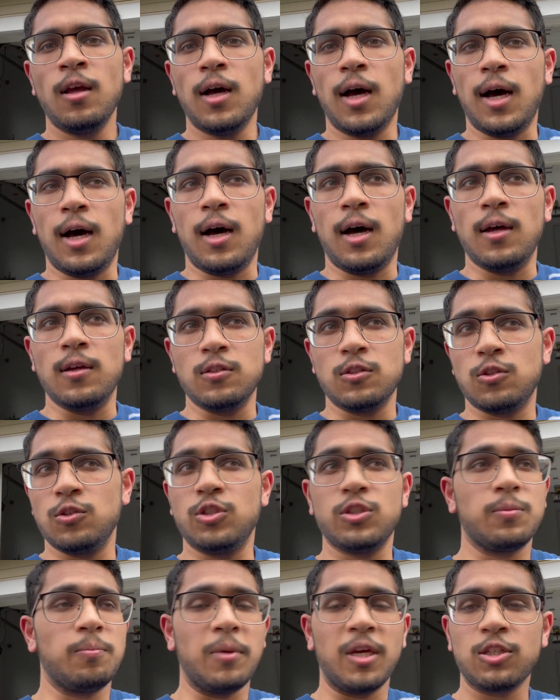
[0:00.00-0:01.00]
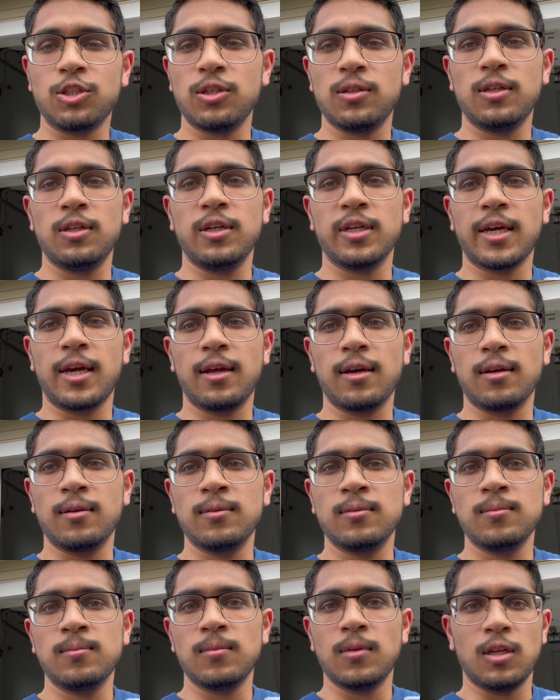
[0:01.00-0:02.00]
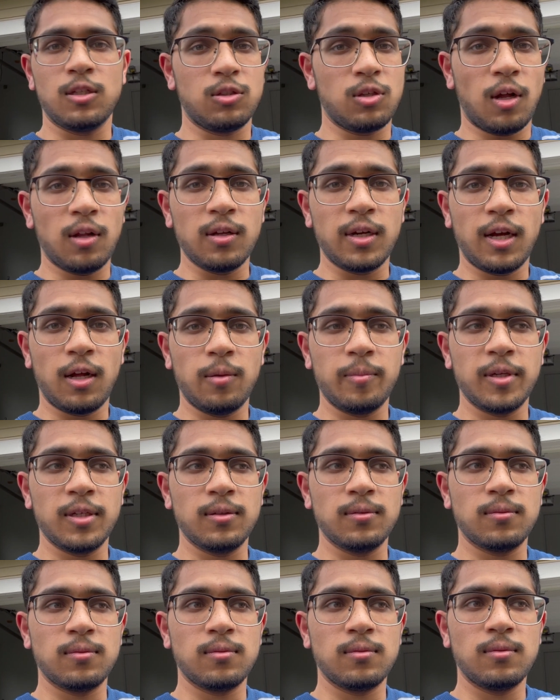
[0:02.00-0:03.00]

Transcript: So just make sure that you're getting a solid helmet,